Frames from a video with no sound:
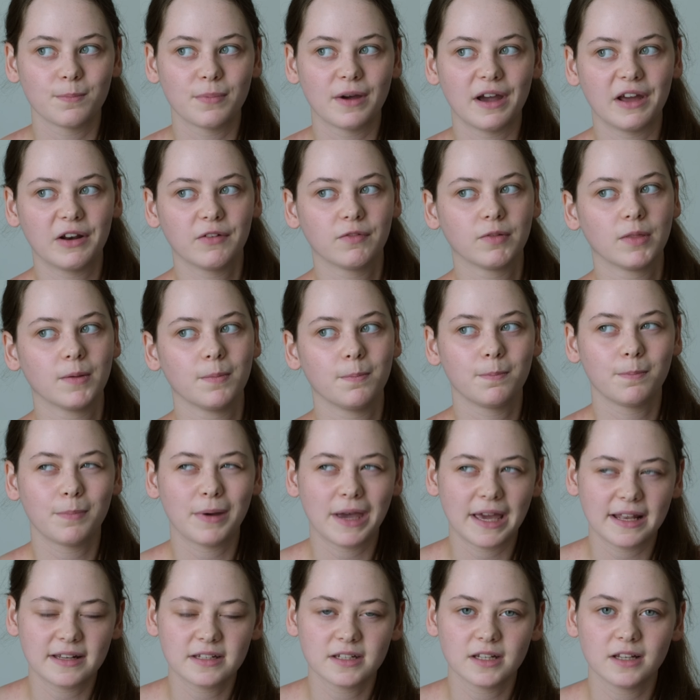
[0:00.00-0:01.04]
part of the
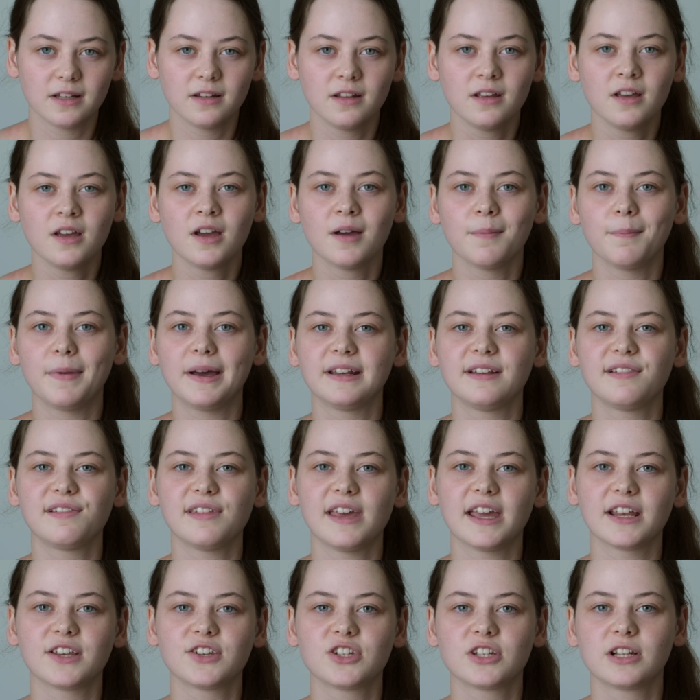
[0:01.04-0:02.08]
pattern, but it's
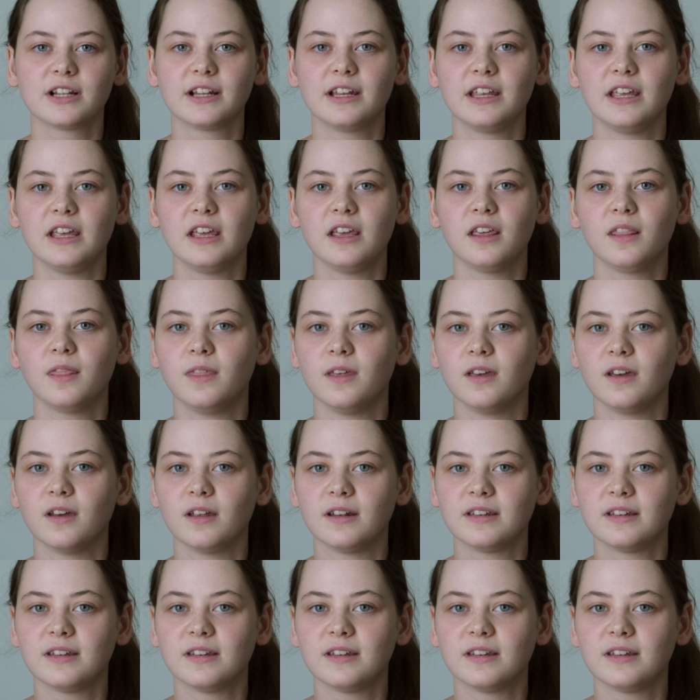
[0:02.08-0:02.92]
actually the